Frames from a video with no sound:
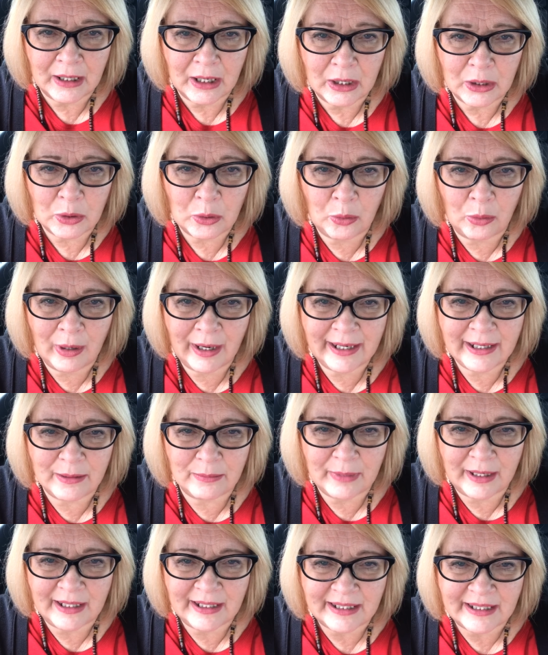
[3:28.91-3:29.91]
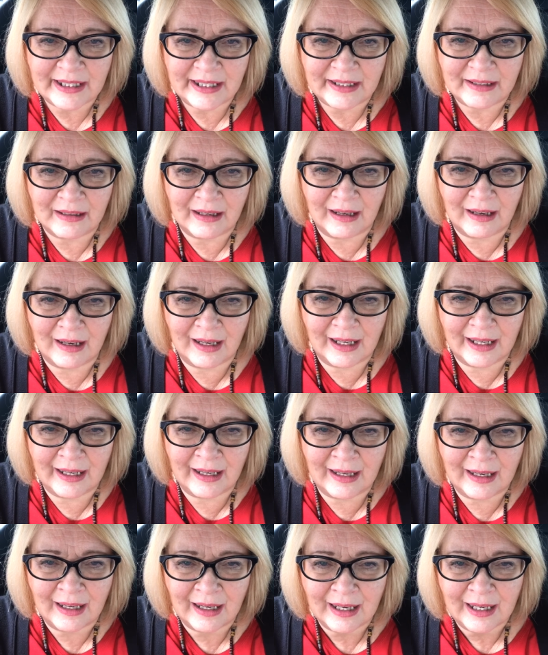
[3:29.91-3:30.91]
quite amazing.
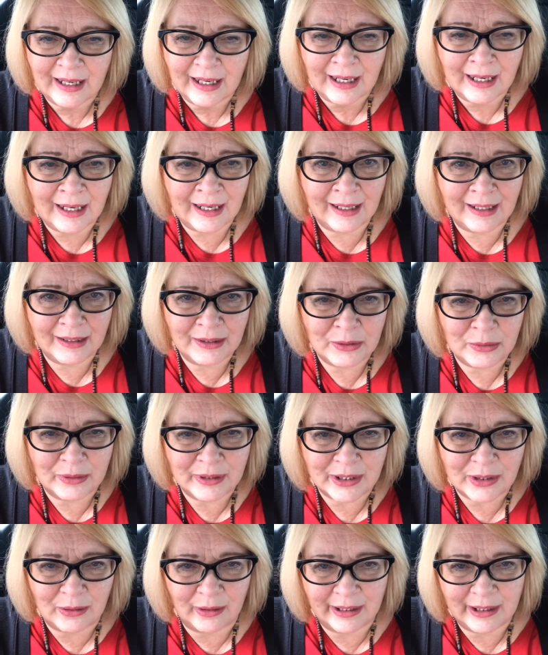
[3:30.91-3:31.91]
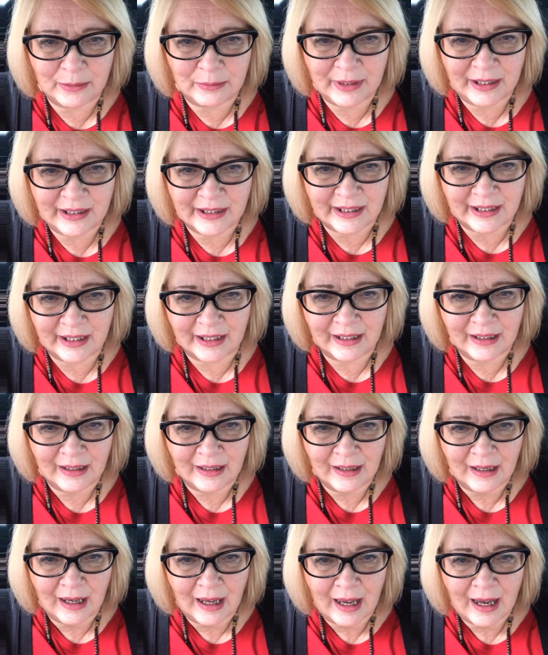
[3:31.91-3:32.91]
It was quite amazing.
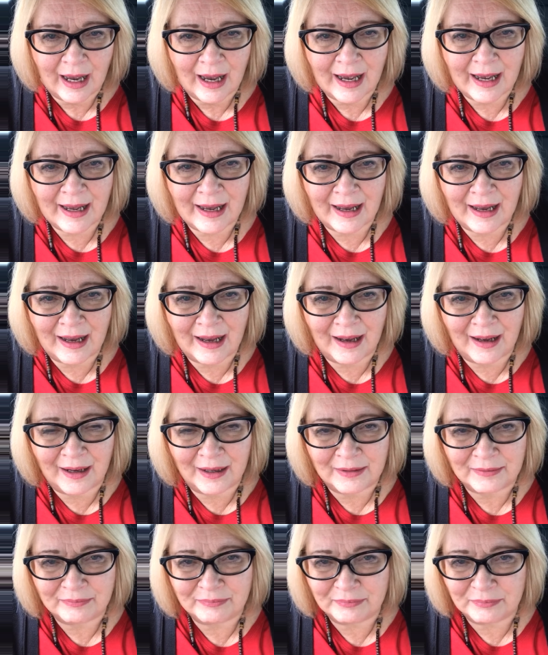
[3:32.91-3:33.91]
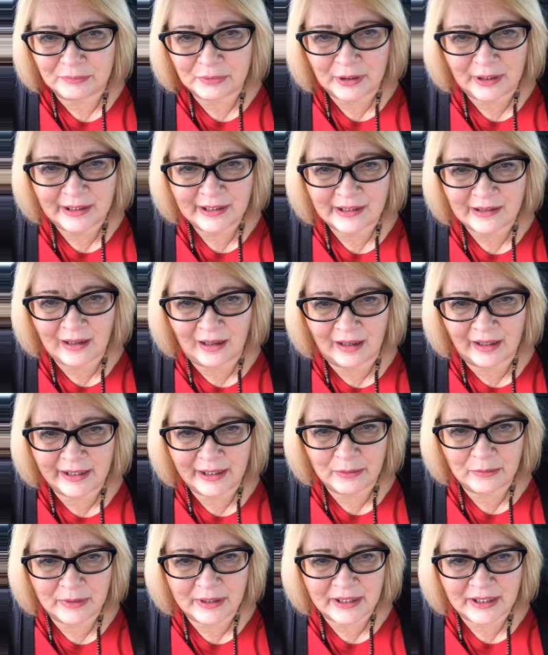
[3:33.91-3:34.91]
Praise God. It
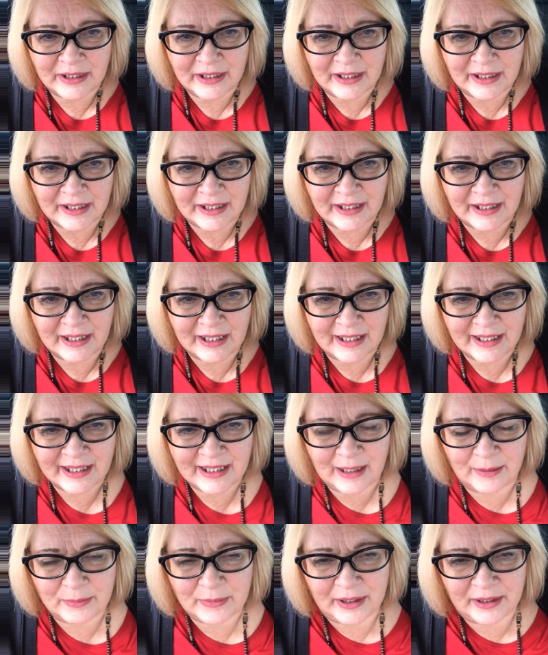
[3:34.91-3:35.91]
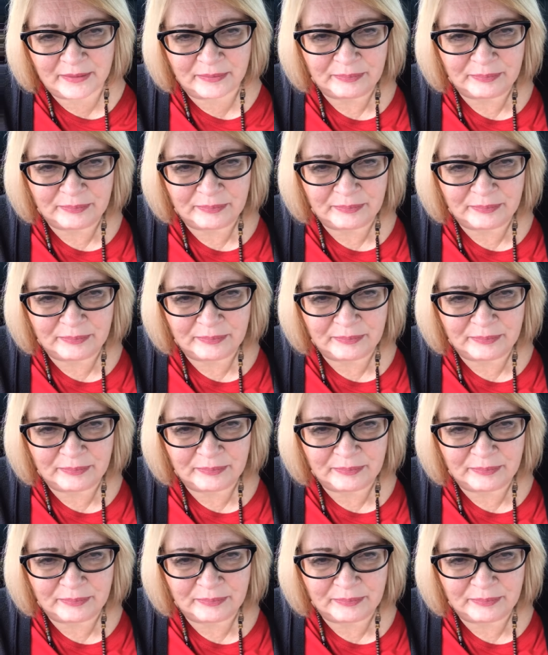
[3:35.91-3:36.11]
was just something.